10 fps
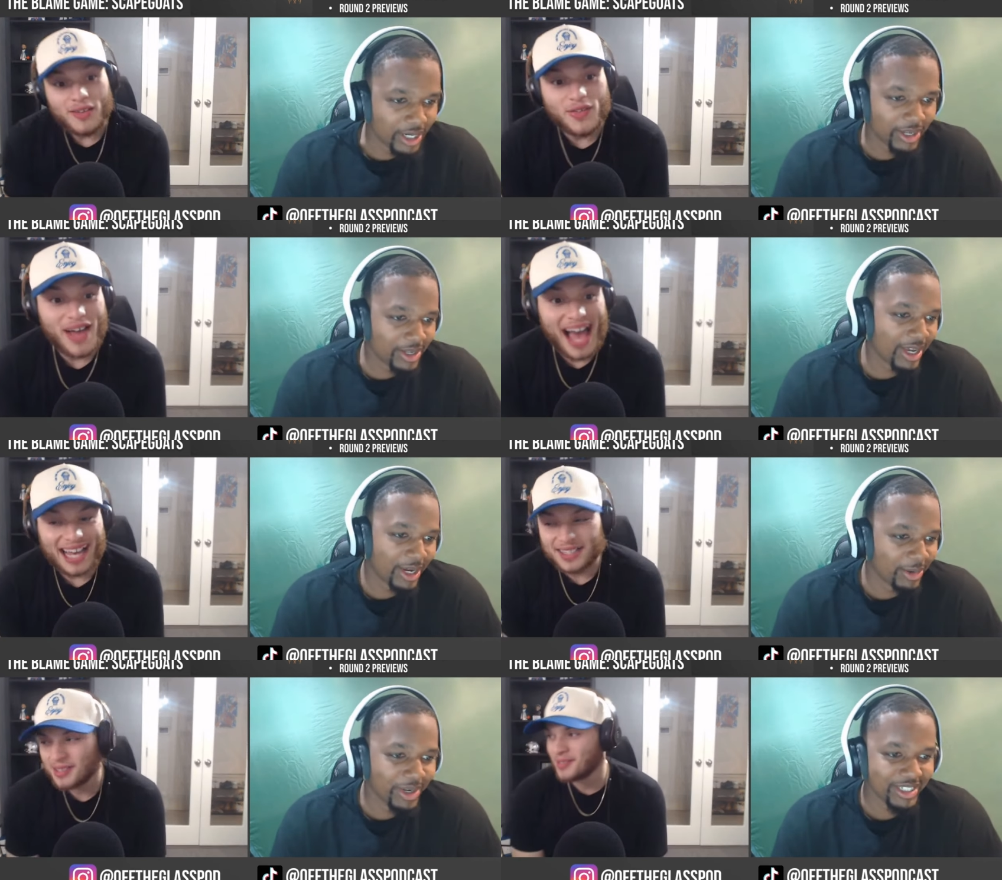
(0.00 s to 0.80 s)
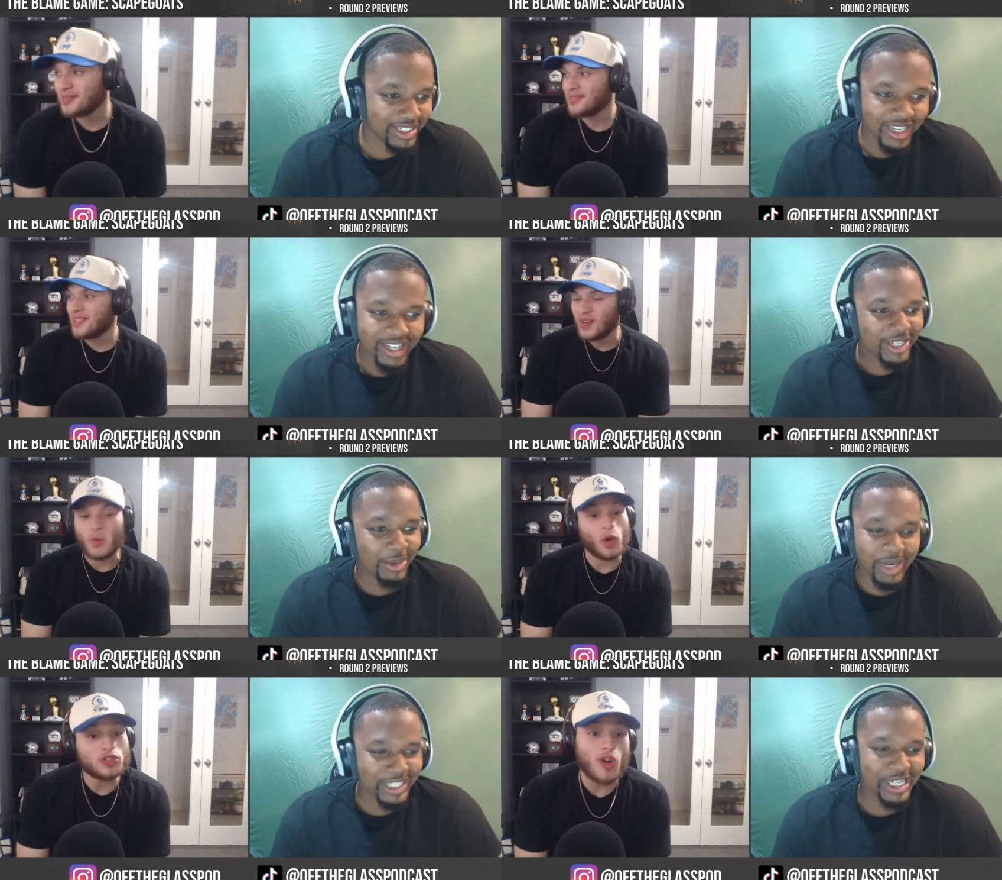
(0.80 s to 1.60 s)
Speaker 1: to, you to win it. To
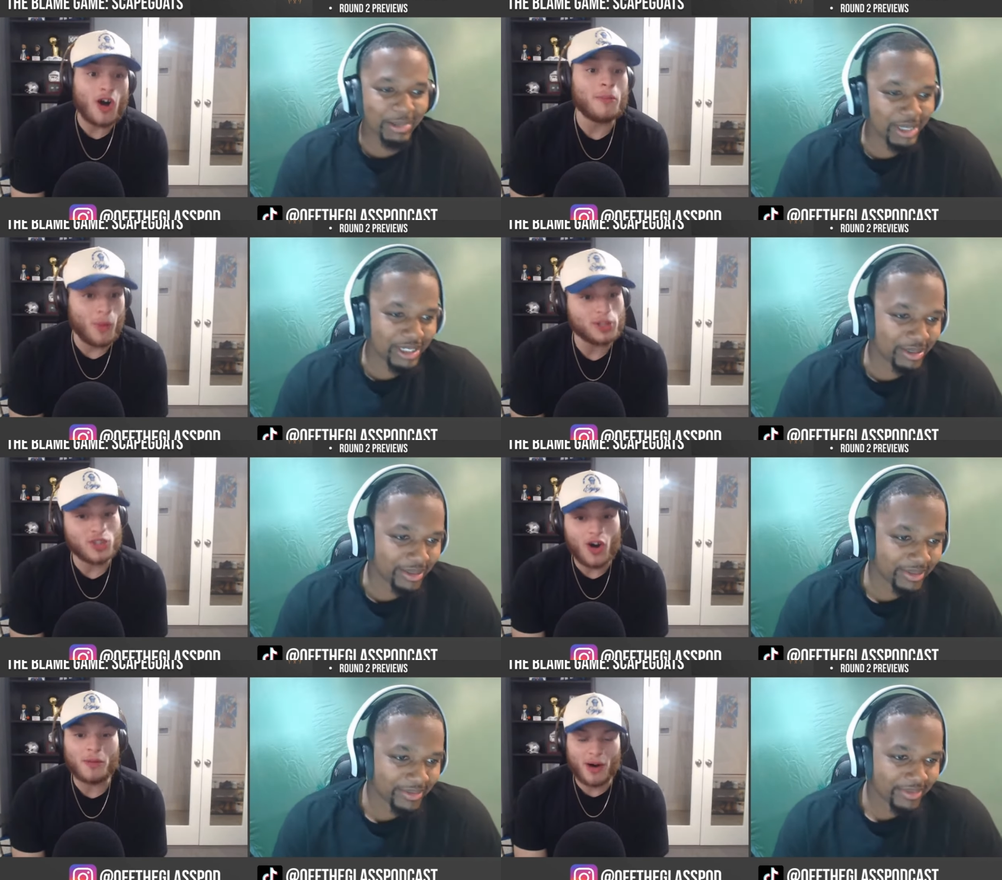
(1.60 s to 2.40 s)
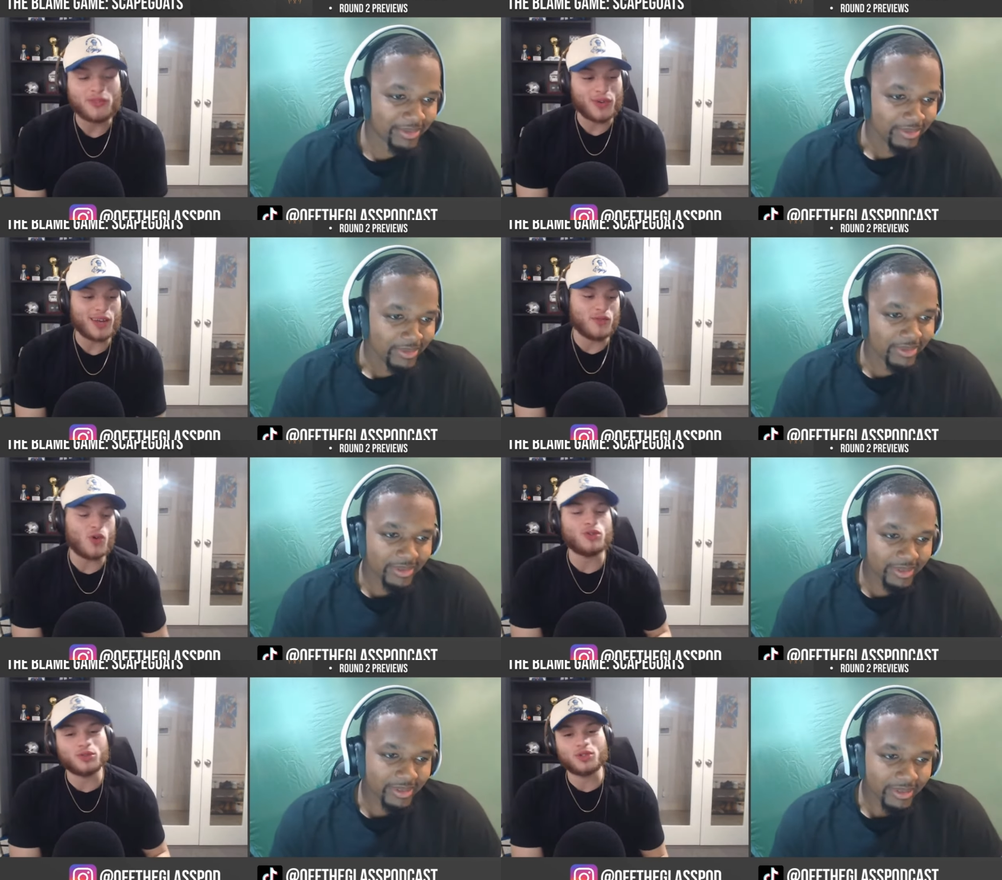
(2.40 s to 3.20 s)
win we'll a championship. Talk, we'll
Speaker 2: talk about Frank
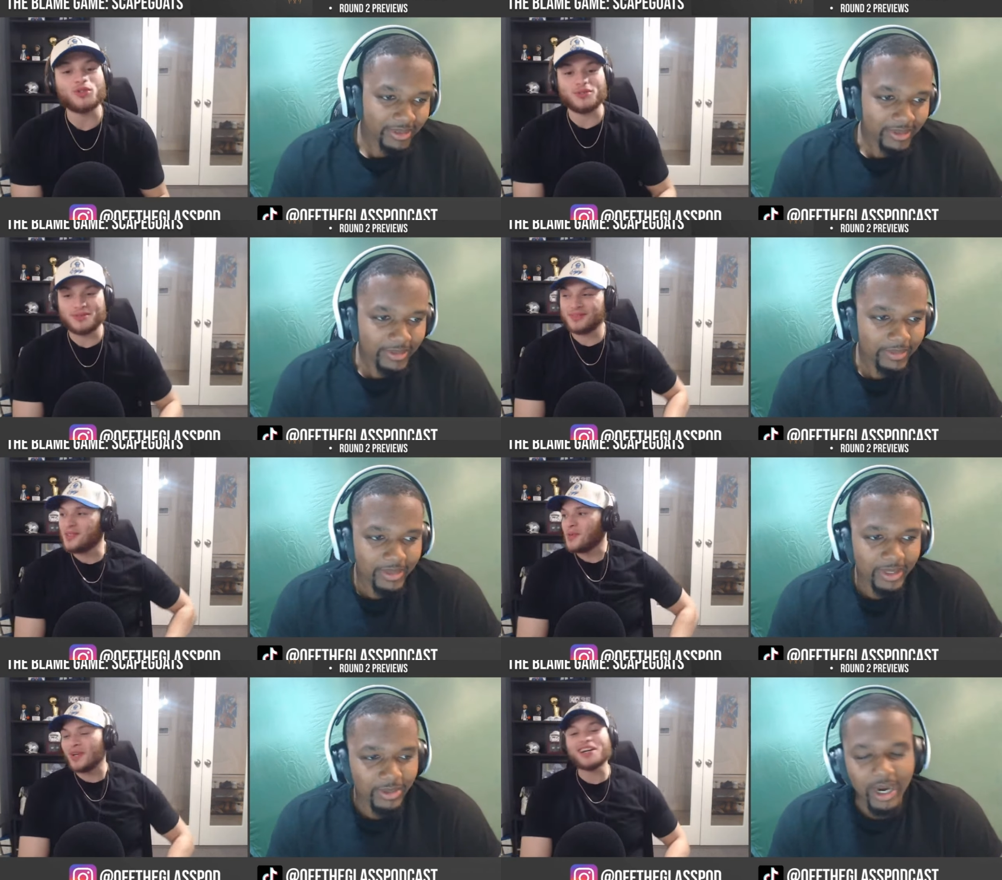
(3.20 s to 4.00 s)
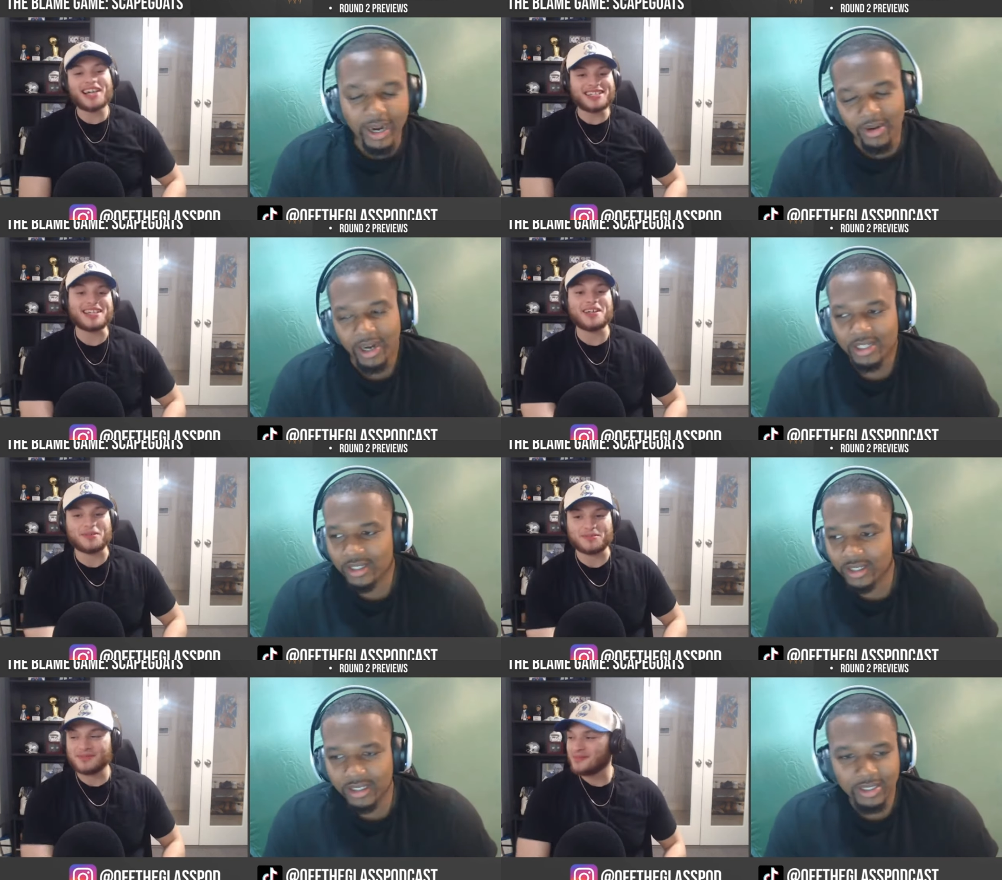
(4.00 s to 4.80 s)
Vogel too. We right, right.
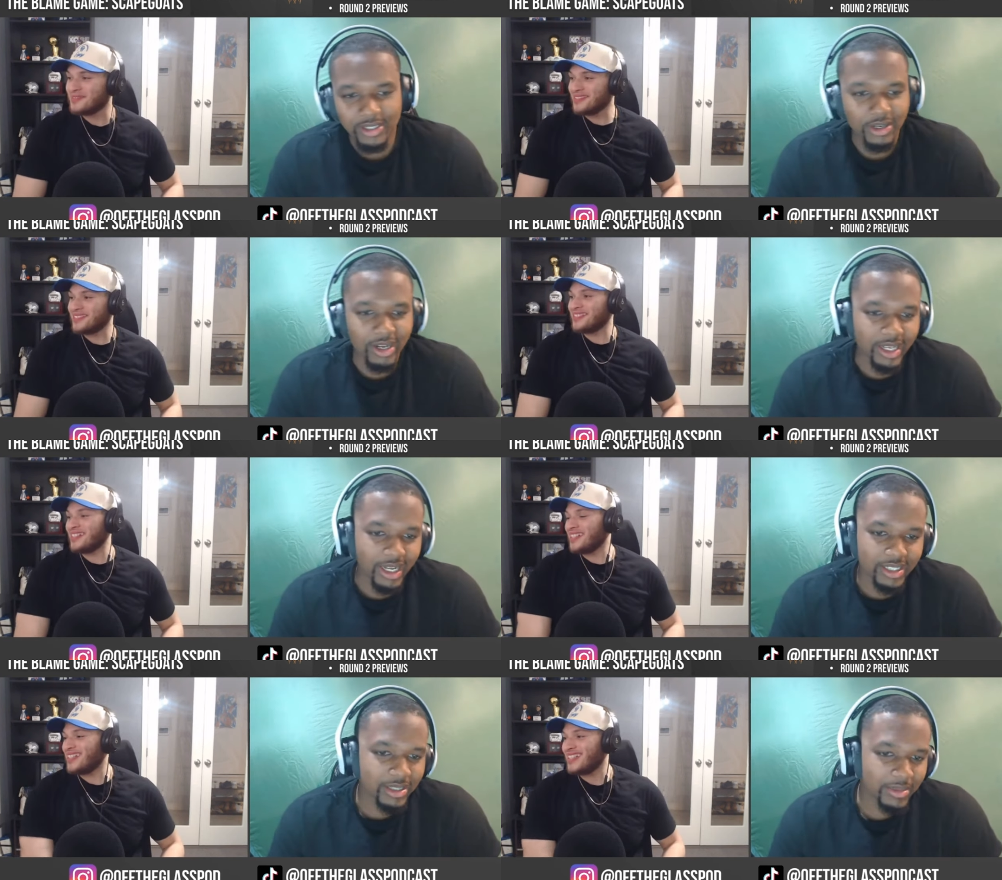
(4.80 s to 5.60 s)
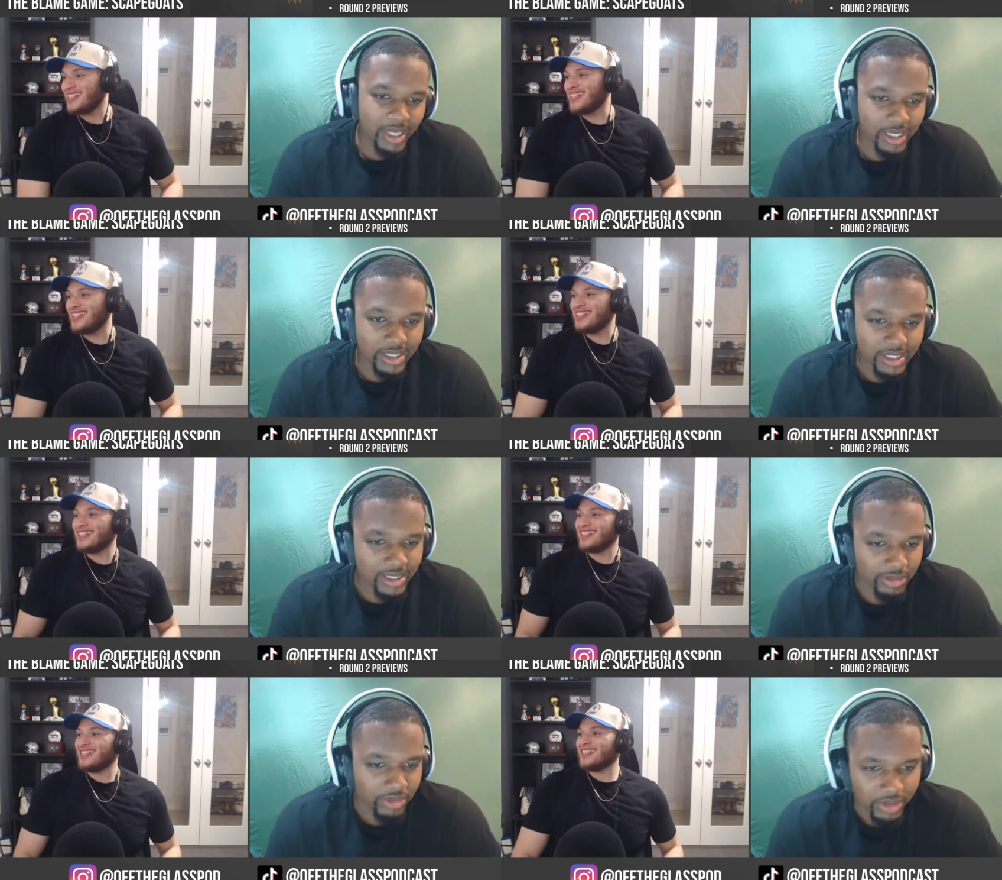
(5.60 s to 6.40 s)
Him.
Speaker 1: So, like that to me, that's just
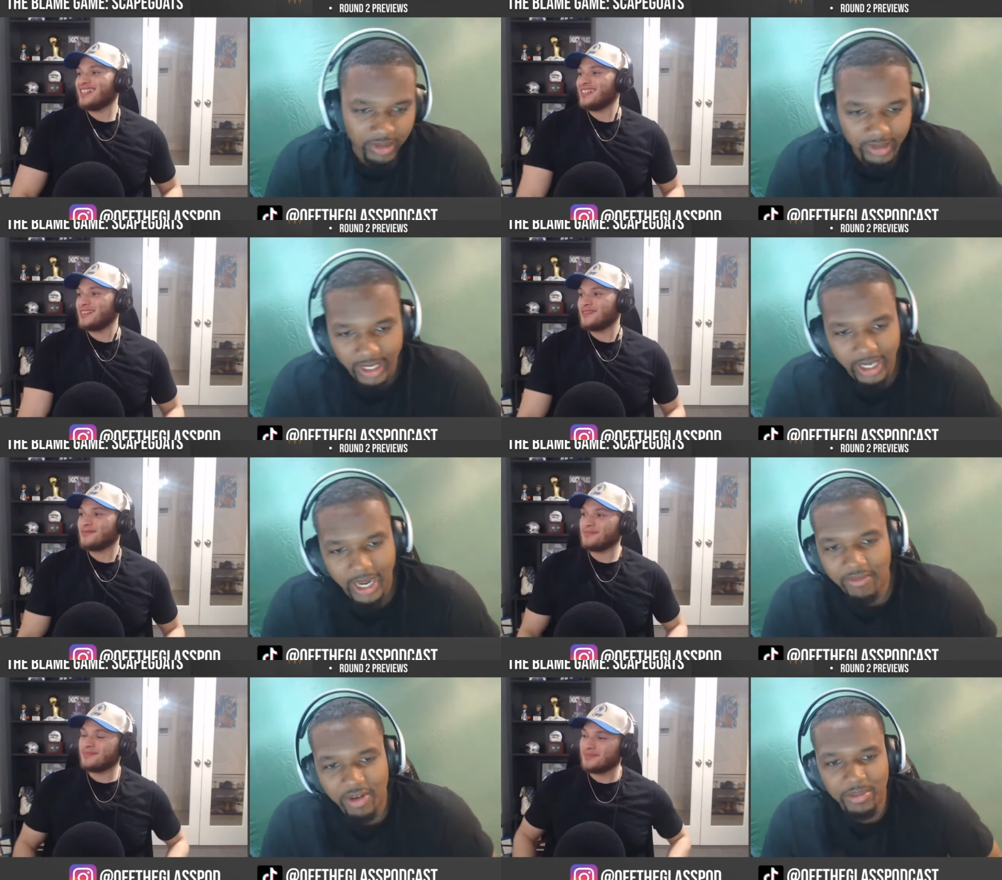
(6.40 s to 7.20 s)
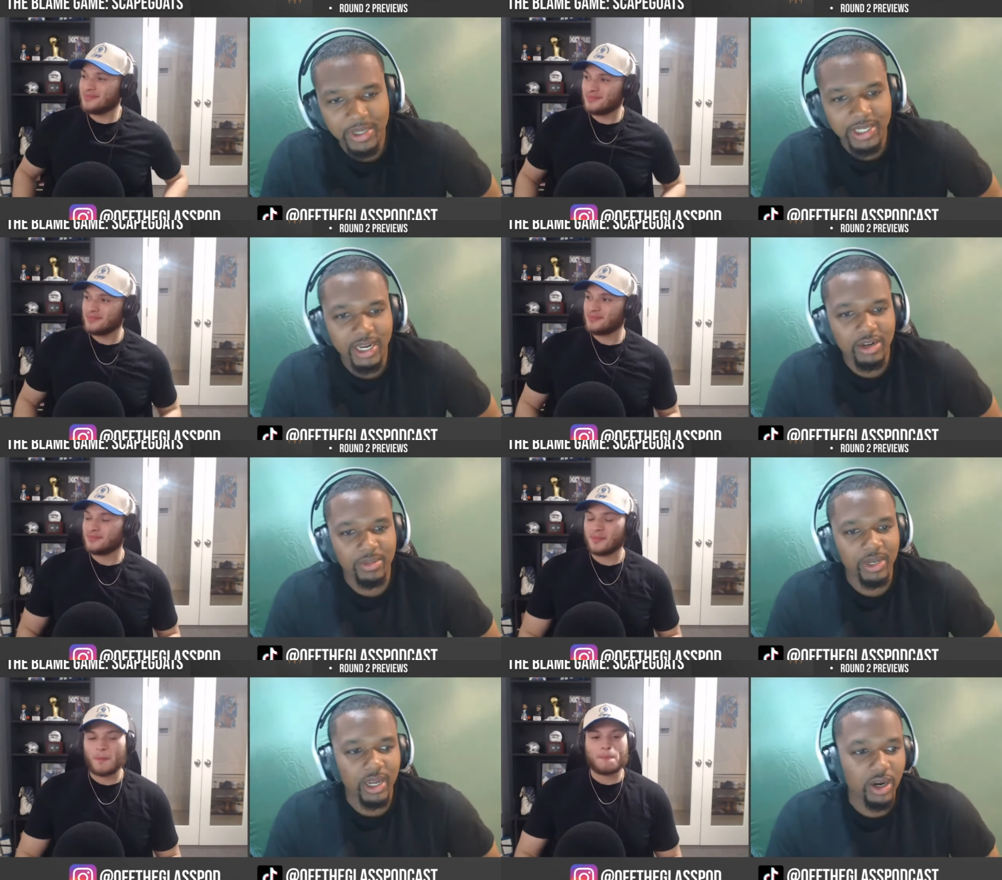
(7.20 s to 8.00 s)
never like I've never been the type to be like,